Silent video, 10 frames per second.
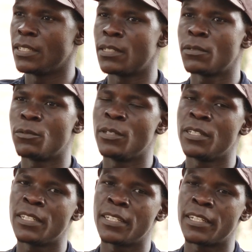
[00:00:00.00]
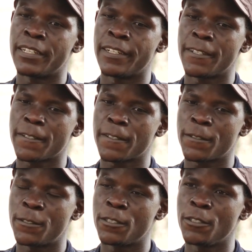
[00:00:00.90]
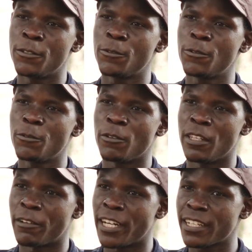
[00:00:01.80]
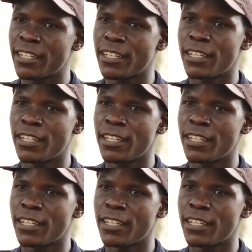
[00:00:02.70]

Yeah, we'll continue with the work.